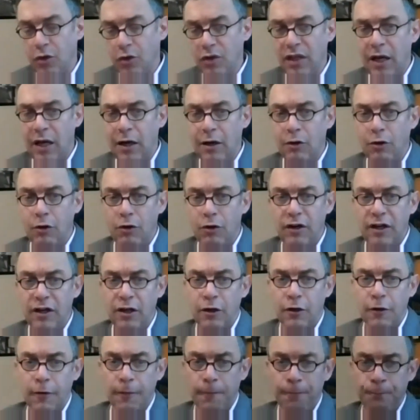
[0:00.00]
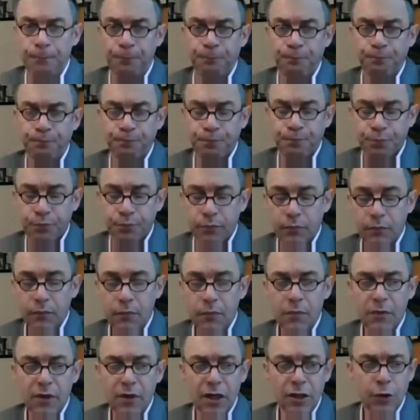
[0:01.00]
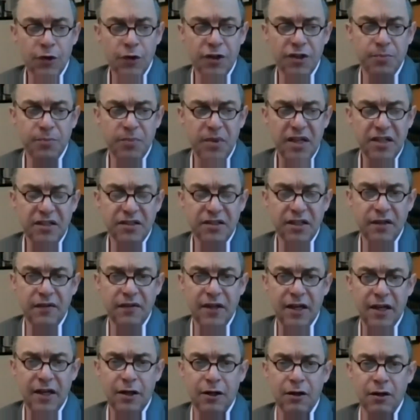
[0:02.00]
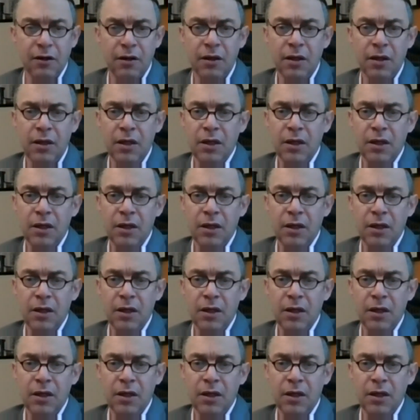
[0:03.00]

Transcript: to allow greater US basing there.